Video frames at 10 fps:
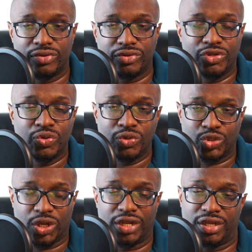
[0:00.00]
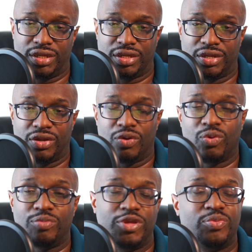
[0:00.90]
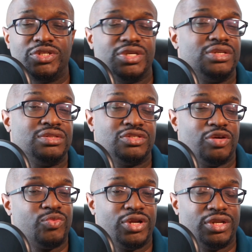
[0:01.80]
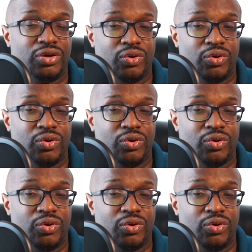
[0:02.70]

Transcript: Usually, when people say someone